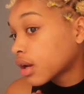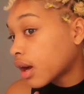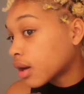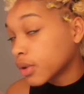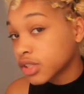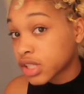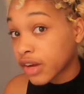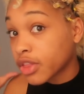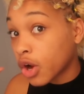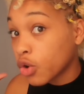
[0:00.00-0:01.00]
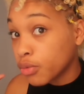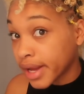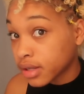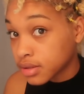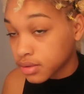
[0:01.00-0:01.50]
I don't want to just have to hold
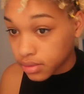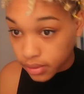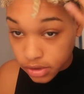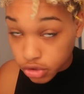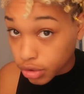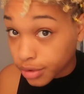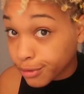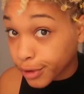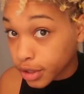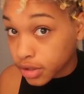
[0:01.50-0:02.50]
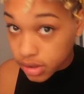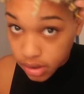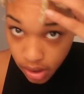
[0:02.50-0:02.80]
back to the one and struggle first.